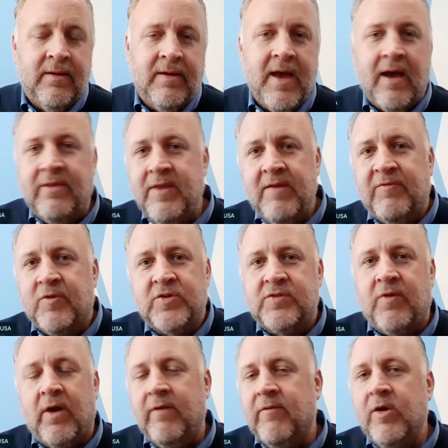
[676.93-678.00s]
Yeah, I think first
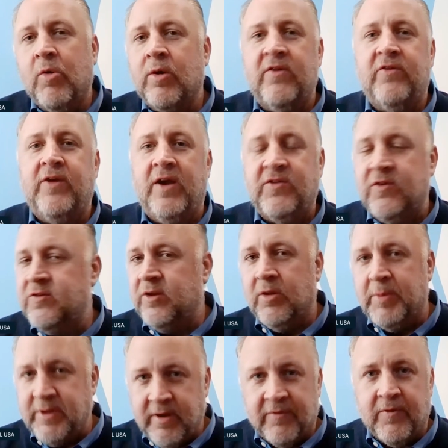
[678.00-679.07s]
of all, every organization is a little
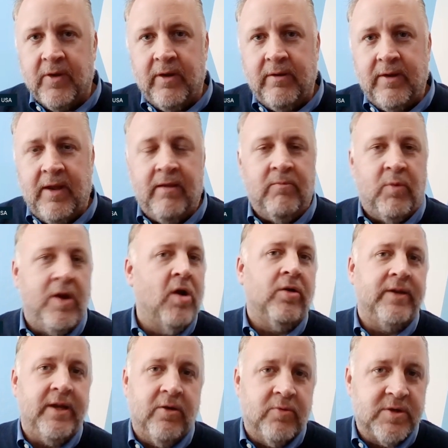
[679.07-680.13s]
bit different, and we all
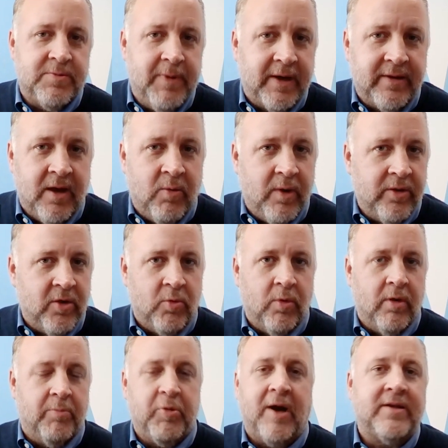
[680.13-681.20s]
need to respect that, whether
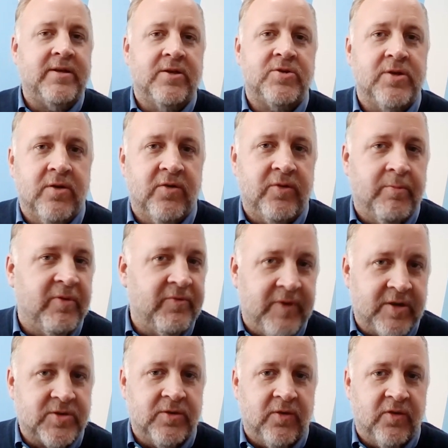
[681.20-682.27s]
we're practitioners and
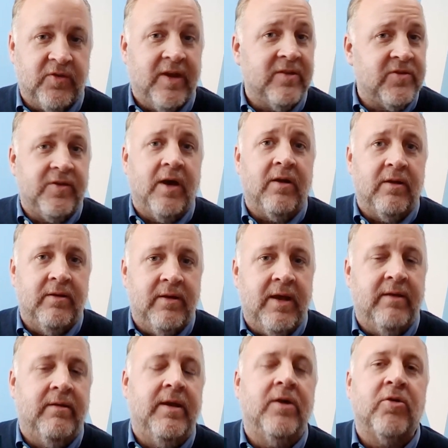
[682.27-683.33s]
professionals that sell and
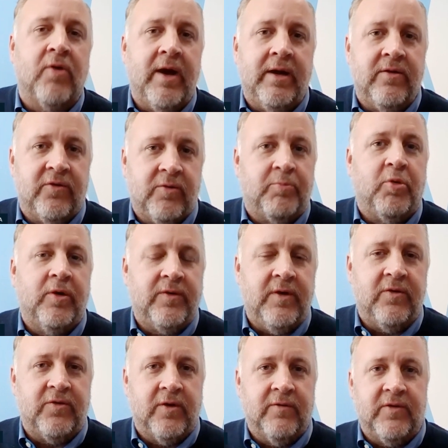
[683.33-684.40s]
integrate and support
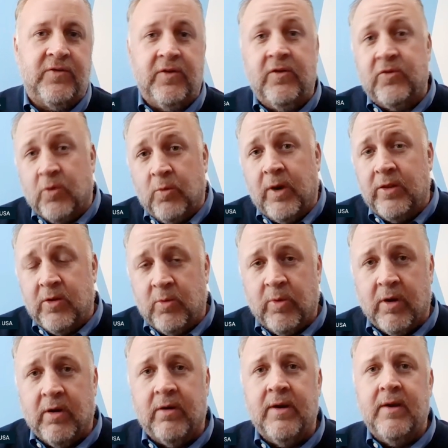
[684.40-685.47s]
these services, or whether
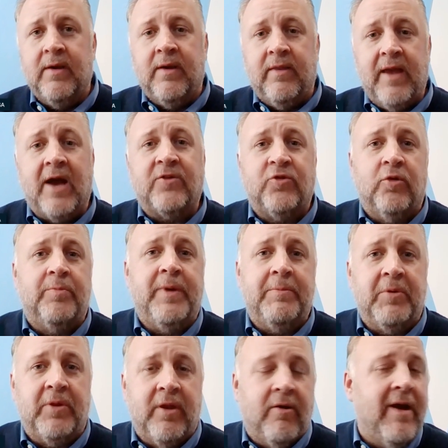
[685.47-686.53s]
we're the actual
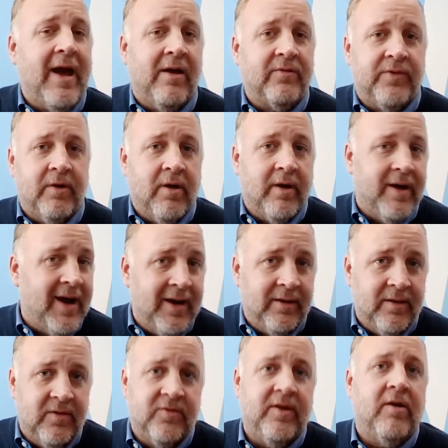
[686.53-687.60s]
people that are out there on
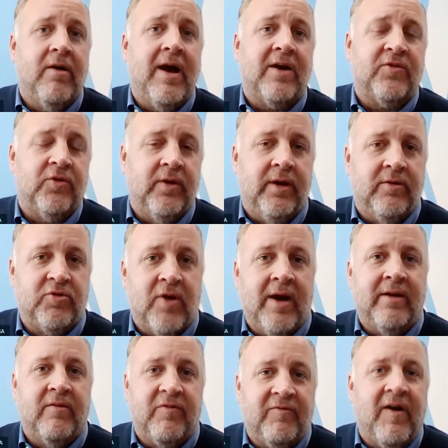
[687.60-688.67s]
islands that are actually
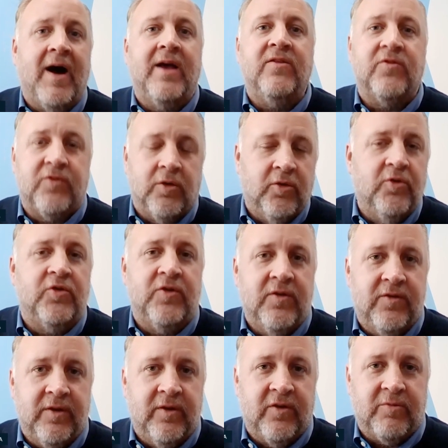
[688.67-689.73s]
trying to find
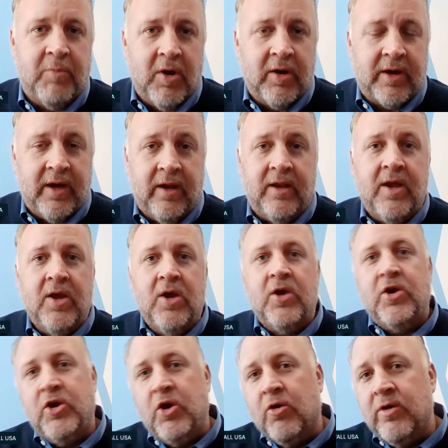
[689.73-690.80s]
solutions in this market.
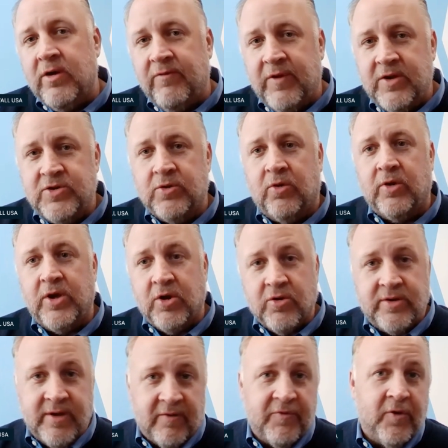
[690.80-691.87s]
You're individual, you're
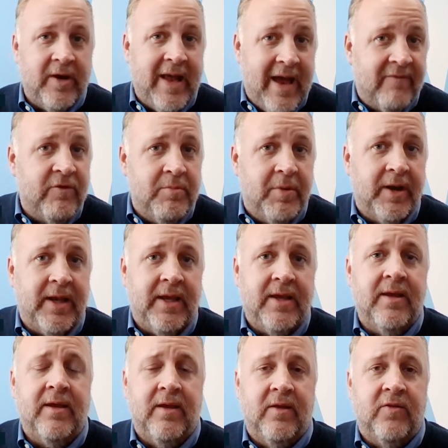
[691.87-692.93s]
different, everybody
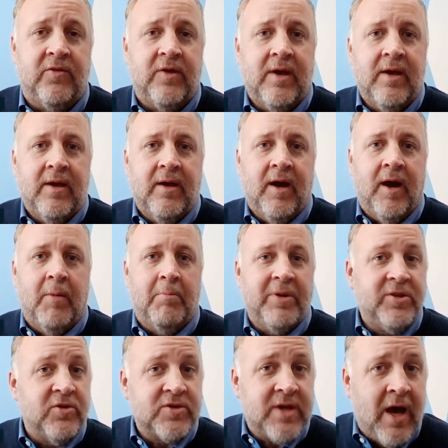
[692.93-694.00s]
is,
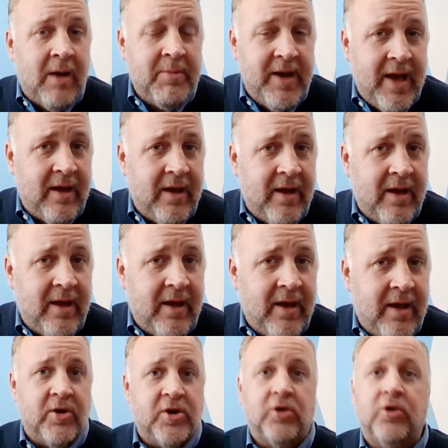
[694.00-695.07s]
but there's commonality out
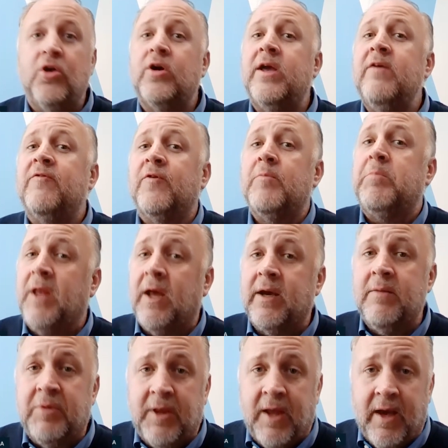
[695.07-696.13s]
there. You're looking for plug
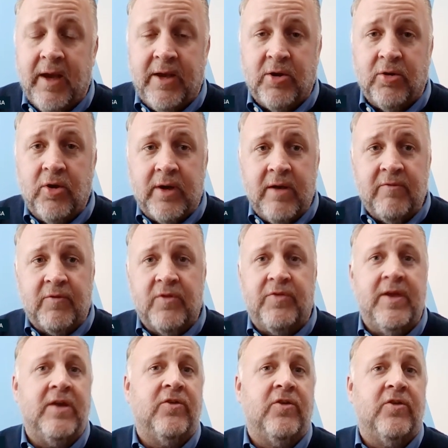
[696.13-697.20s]
and play. You're looking for
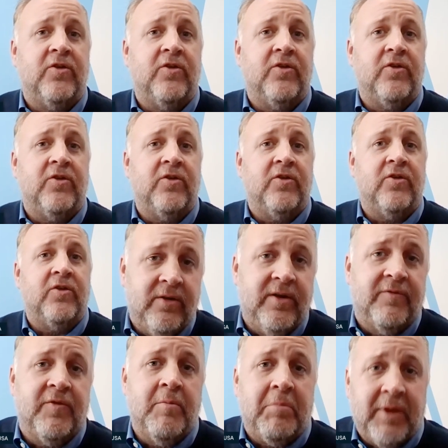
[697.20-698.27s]
things that are certified on
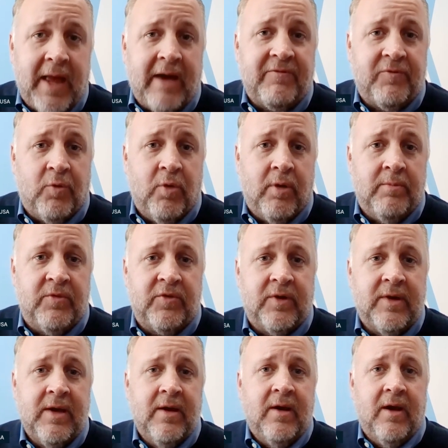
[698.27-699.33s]
different platforms,
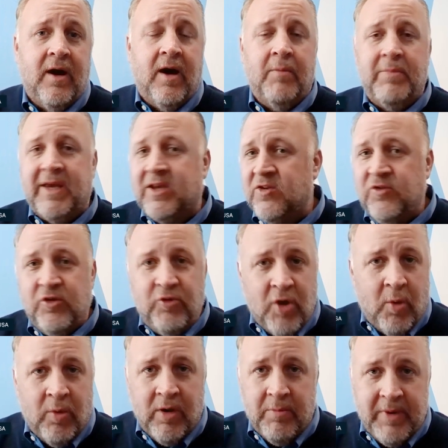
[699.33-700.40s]
because you
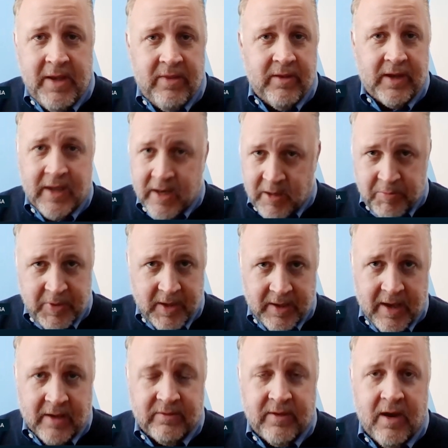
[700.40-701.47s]
don't want to be the guinea pig
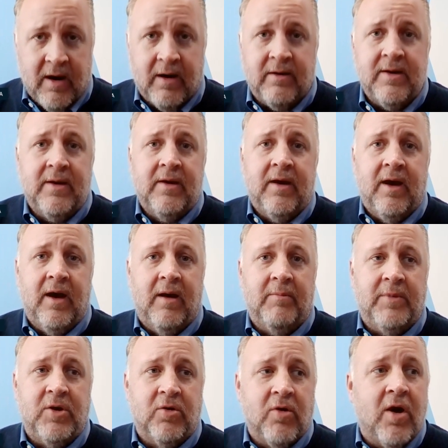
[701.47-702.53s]
out there.
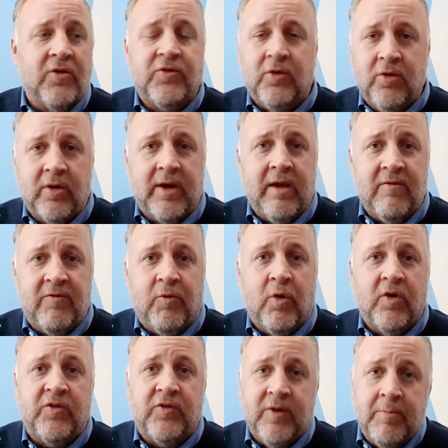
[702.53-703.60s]
You're also looking
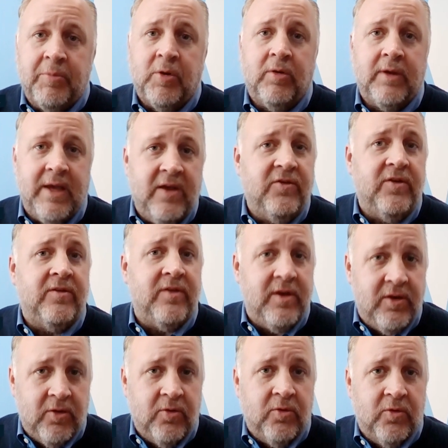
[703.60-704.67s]
for simple, easy to
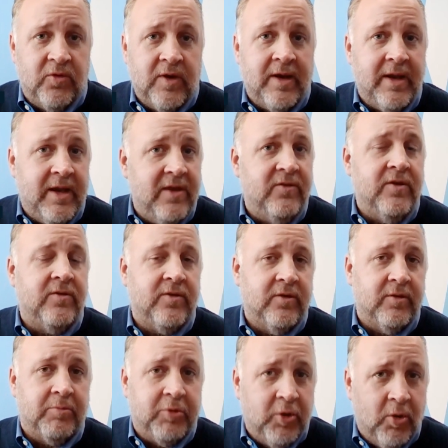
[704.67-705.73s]
use, and easy to
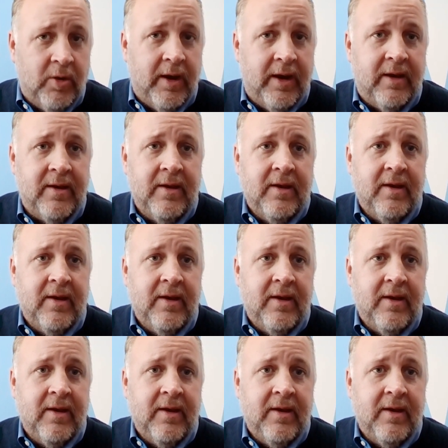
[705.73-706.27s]
deploy.